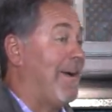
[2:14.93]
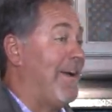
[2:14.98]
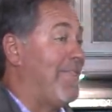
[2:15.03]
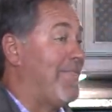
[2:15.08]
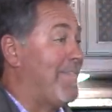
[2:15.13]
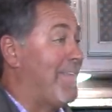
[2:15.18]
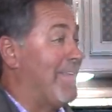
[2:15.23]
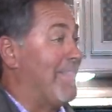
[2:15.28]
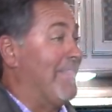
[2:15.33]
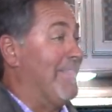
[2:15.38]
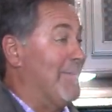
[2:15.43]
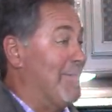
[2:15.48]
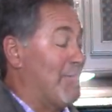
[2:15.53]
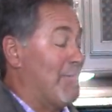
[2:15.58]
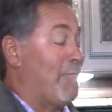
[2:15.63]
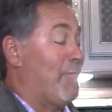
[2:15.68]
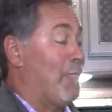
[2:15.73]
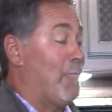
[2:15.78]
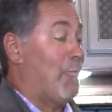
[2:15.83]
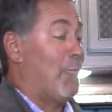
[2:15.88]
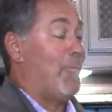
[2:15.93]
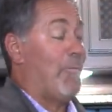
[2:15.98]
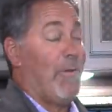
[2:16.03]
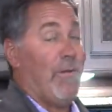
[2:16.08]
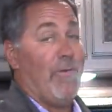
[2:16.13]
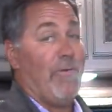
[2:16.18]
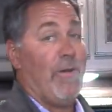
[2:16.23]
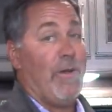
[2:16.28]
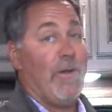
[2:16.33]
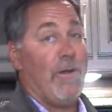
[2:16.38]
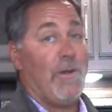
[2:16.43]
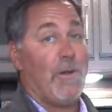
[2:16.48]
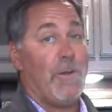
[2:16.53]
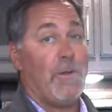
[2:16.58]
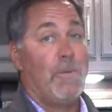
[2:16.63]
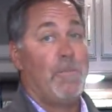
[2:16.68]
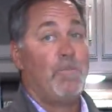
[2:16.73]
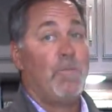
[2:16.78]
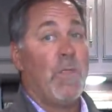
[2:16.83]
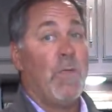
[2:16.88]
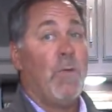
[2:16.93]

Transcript: I think this floor plan right here